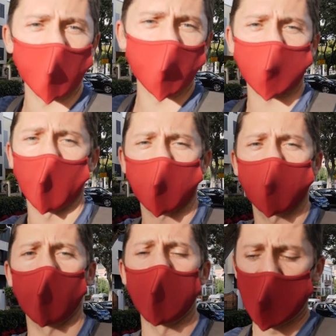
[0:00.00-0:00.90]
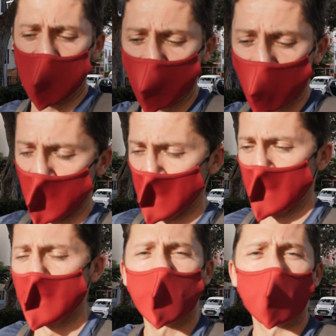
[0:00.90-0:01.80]
We stopped for lunch,
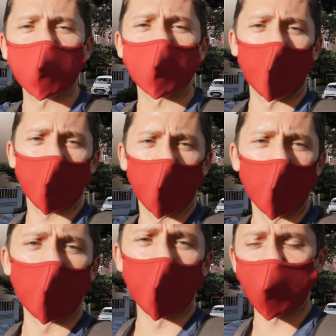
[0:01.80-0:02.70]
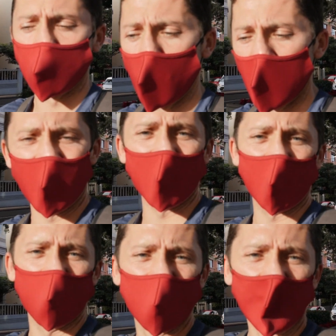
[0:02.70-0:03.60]
we stopped for some wine,